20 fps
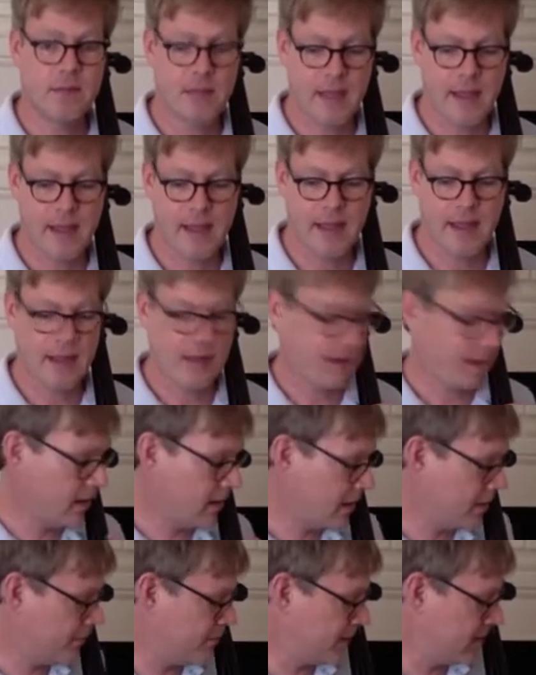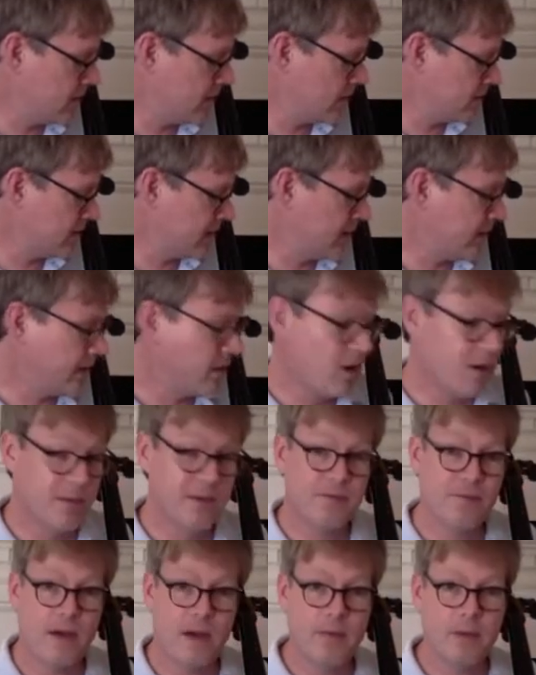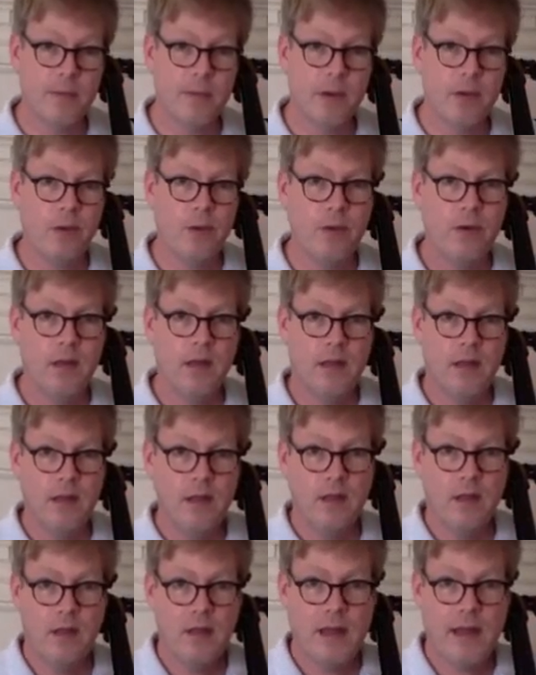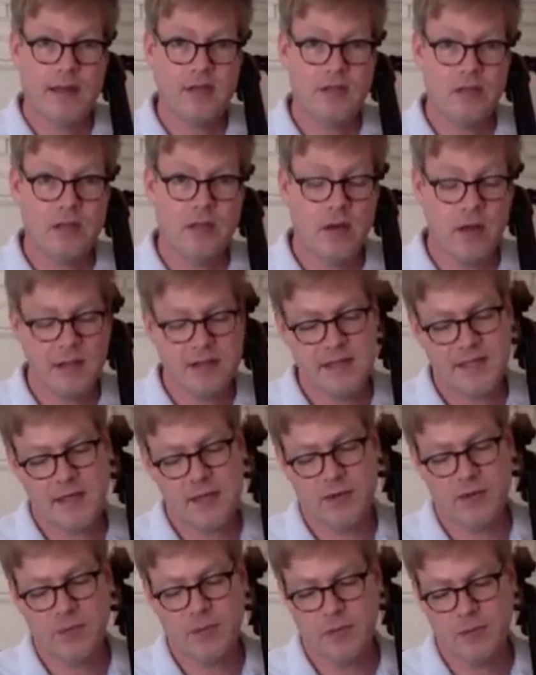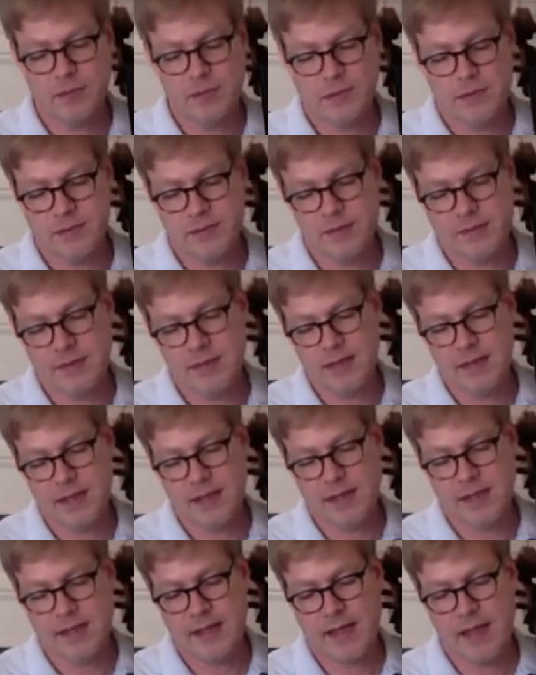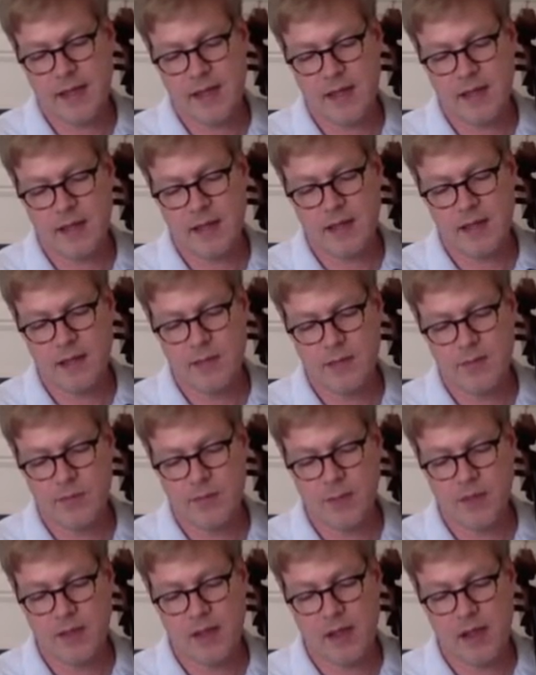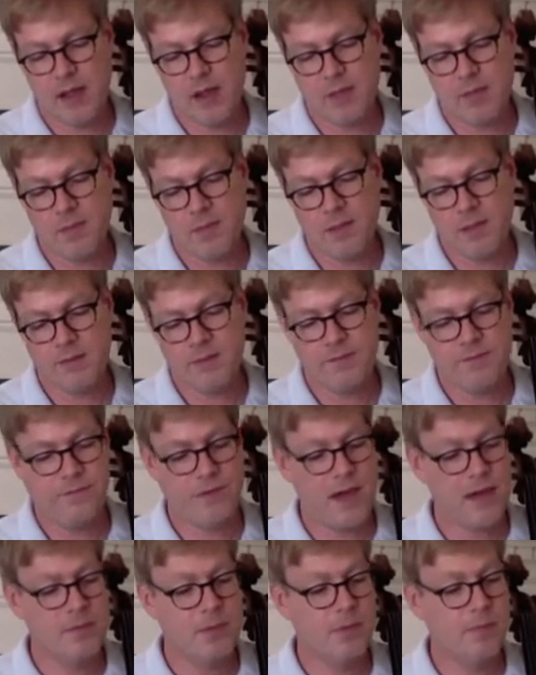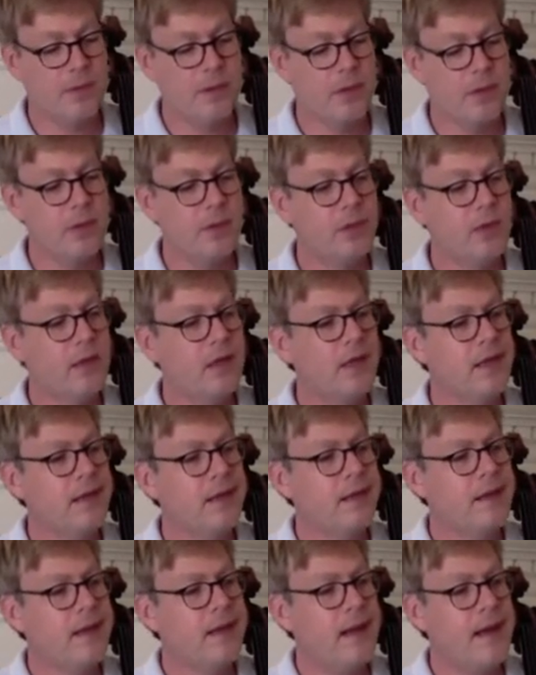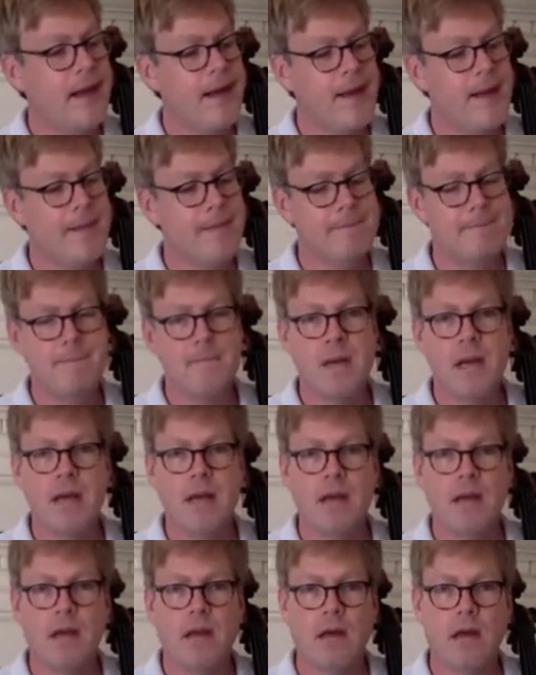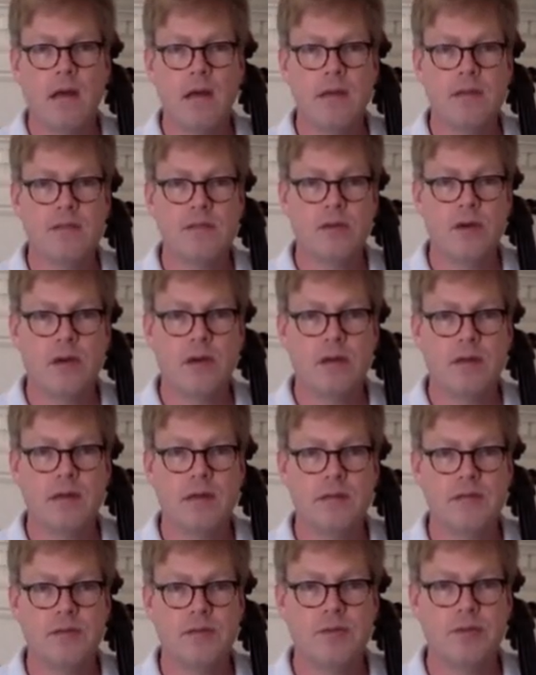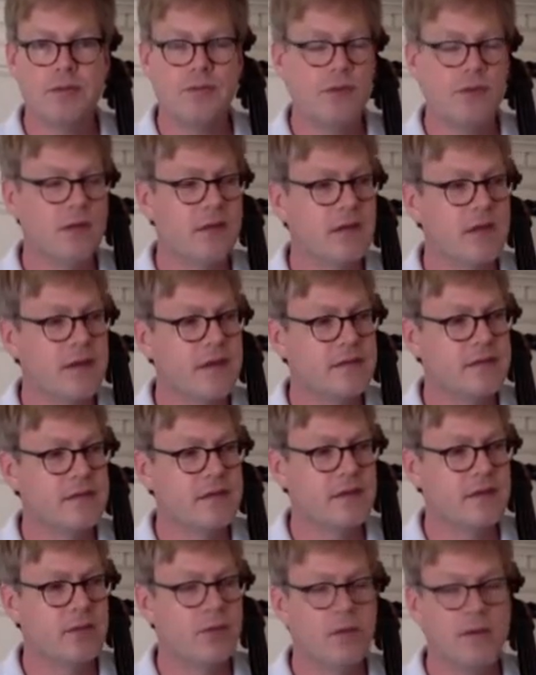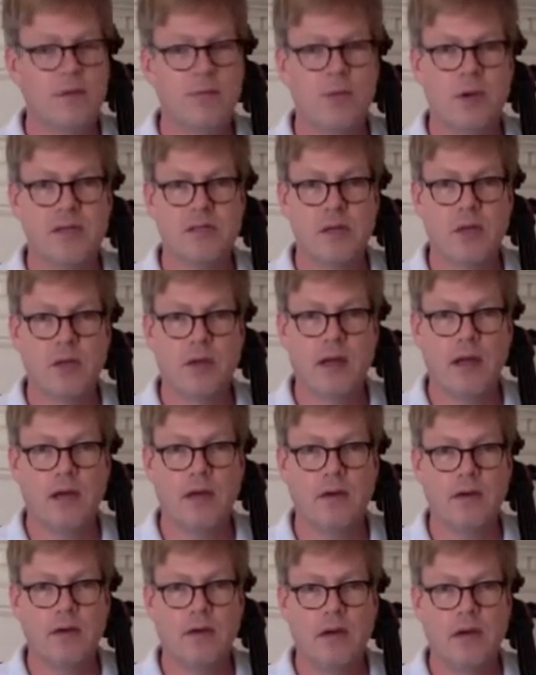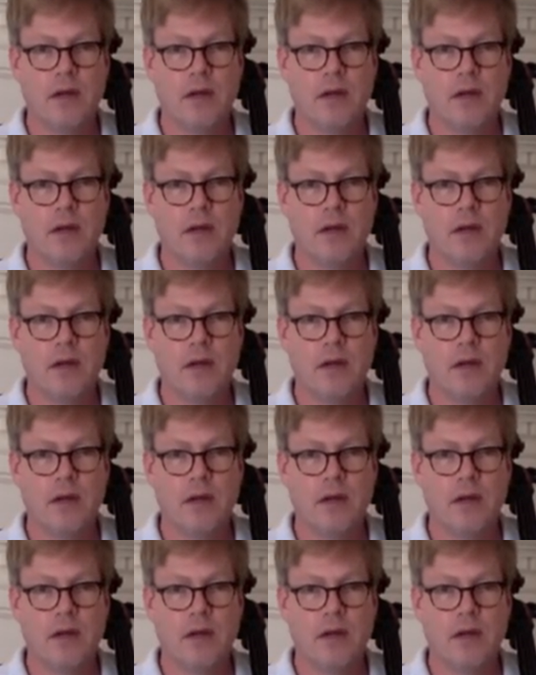and I have been using a carbon fiber bow. Actually not terrible. This is a K Wilhelm fiber bow, but I started to realize that I wanted more tone color.